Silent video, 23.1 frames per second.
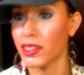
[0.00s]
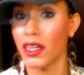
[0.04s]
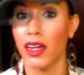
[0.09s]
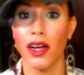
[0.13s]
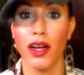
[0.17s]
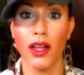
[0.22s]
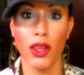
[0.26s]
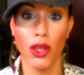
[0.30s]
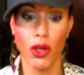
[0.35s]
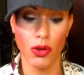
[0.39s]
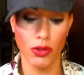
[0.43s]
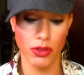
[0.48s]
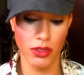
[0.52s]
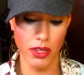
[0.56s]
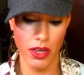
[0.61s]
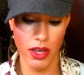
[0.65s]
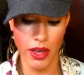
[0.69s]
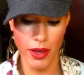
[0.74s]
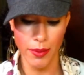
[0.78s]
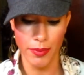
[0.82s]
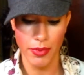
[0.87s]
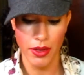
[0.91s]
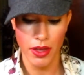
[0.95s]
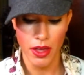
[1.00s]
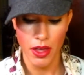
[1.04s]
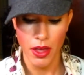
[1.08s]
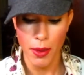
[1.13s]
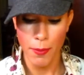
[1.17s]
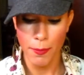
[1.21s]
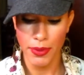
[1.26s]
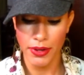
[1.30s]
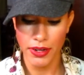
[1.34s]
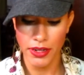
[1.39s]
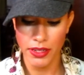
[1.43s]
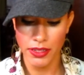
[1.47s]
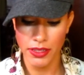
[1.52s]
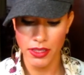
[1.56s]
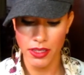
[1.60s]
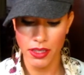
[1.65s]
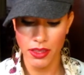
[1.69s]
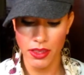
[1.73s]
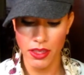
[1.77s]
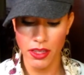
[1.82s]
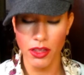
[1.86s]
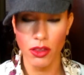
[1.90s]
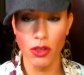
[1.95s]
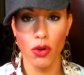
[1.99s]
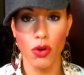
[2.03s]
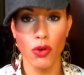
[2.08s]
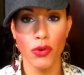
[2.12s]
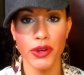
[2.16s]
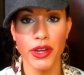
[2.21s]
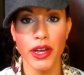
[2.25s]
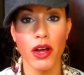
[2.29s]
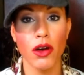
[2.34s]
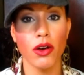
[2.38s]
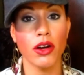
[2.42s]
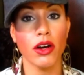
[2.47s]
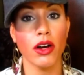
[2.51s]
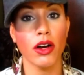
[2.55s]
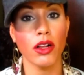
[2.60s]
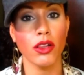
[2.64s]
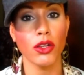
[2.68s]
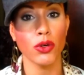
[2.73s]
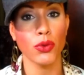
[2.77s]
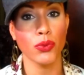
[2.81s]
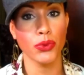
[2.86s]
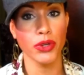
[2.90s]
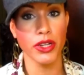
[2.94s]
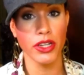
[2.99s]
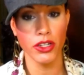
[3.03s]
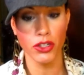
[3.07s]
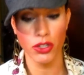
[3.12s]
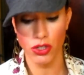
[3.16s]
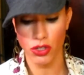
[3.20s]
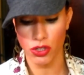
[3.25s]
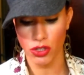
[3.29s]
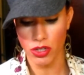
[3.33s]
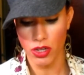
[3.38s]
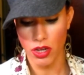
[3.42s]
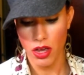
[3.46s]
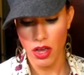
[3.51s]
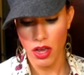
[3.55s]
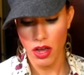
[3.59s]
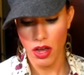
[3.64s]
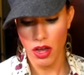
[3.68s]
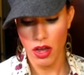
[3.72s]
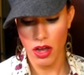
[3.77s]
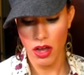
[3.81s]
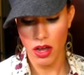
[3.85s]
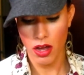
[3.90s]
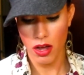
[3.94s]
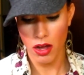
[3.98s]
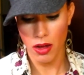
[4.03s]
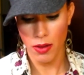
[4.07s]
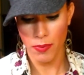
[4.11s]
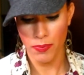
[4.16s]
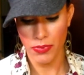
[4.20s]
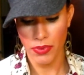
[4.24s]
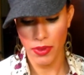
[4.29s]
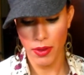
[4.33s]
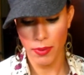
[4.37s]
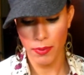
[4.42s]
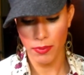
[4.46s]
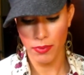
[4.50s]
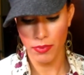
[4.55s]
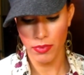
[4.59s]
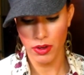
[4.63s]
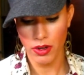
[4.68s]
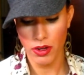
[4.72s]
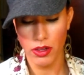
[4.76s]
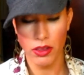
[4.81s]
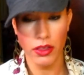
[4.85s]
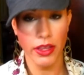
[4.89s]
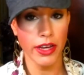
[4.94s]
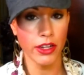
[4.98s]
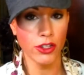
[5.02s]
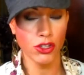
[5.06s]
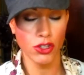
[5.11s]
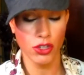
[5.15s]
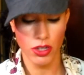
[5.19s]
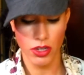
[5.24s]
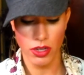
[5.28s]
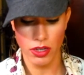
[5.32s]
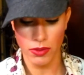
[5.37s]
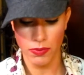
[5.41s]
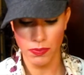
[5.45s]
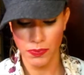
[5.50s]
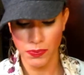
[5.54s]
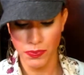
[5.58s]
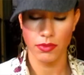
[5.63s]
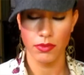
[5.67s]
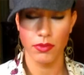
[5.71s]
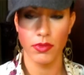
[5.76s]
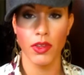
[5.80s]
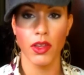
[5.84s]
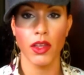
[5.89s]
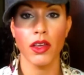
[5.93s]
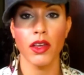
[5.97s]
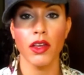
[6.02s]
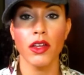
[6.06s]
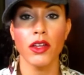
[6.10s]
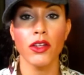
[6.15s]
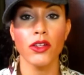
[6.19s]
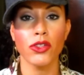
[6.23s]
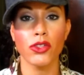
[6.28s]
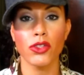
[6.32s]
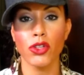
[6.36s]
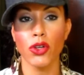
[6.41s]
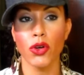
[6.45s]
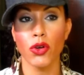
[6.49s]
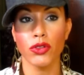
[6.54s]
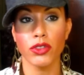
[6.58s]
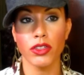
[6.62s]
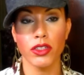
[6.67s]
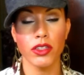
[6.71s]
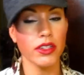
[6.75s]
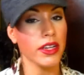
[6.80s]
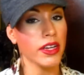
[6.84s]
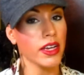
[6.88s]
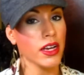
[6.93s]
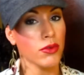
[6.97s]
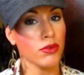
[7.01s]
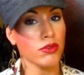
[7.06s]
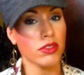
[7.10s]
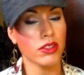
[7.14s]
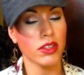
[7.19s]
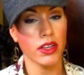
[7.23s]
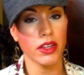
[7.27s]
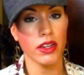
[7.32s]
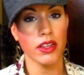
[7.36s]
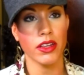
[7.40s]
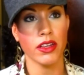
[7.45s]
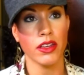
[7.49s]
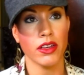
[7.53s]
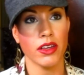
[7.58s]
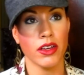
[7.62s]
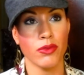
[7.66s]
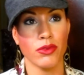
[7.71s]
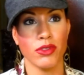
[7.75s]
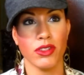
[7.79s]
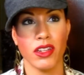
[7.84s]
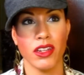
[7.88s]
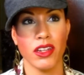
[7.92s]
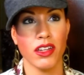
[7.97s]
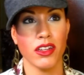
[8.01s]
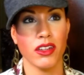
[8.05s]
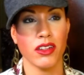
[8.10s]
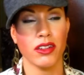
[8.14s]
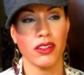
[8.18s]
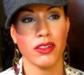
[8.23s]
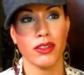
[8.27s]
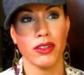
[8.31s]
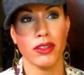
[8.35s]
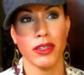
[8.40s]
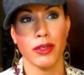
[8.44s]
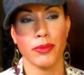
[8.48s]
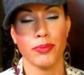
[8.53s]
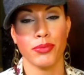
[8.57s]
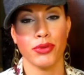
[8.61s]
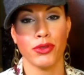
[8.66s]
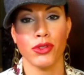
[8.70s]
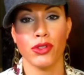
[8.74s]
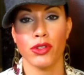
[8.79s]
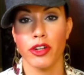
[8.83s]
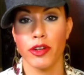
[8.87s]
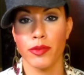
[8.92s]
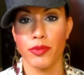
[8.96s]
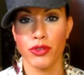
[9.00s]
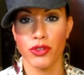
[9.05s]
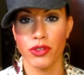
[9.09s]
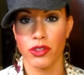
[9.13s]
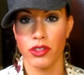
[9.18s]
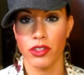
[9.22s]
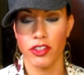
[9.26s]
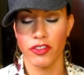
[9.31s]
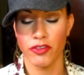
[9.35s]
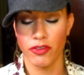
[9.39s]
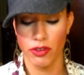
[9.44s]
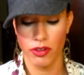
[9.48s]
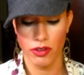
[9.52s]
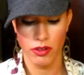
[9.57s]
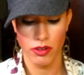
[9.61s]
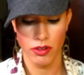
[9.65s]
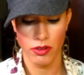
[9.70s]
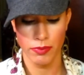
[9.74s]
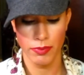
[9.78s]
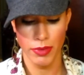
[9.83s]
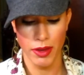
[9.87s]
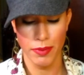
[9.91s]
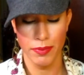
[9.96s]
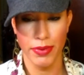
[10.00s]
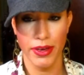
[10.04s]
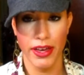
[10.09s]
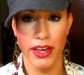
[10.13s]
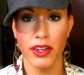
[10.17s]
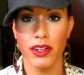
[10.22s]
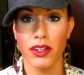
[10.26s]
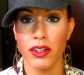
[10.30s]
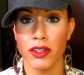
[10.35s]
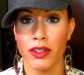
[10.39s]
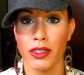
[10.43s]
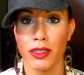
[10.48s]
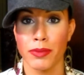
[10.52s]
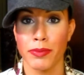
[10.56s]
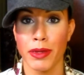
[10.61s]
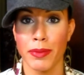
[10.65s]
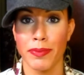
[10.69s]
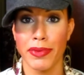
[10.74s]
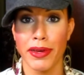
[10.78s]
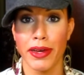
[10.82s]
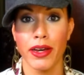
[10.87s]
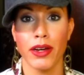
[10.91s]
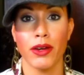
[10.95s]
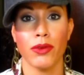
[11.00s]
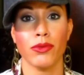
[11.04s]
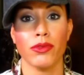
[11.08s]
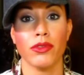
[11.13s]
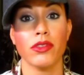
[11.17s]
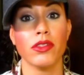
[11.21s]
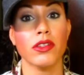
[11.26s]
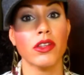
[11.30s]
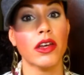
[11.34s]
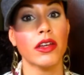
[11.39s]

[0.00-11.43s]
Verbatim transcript: A long time. But it's the L'Oreal Color Riche collection. So the other day I was getting like prescriptions for my back because my back was